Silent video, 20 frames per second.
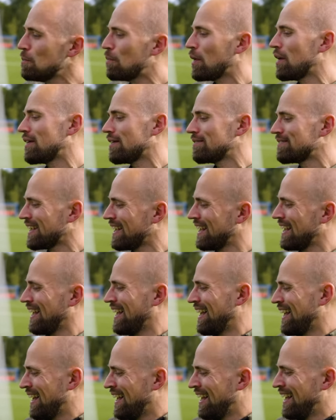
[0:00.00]
but
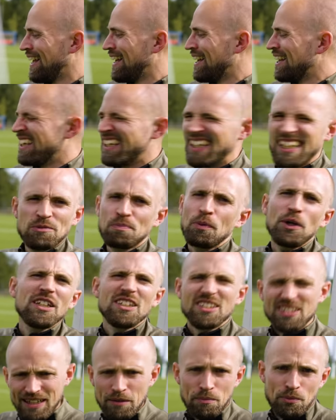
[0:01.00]
it's
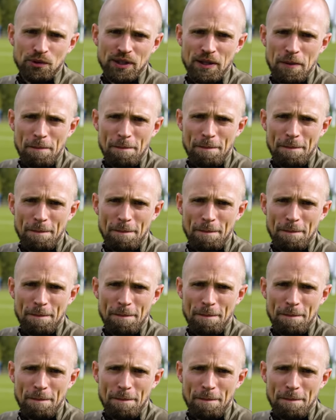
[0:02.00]
pretty slippery.